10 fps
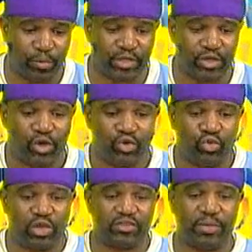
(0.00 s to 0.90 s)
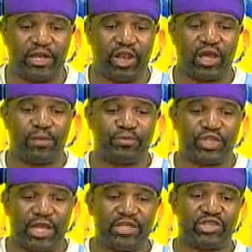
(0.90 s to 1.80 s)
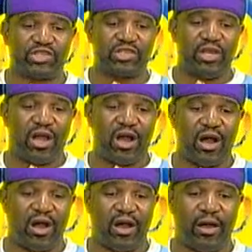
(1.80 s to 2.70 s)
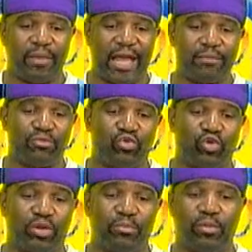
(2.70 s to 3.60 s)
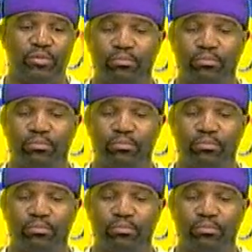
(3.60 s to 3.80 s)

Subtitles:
but Google has made a lot of changes at Motorola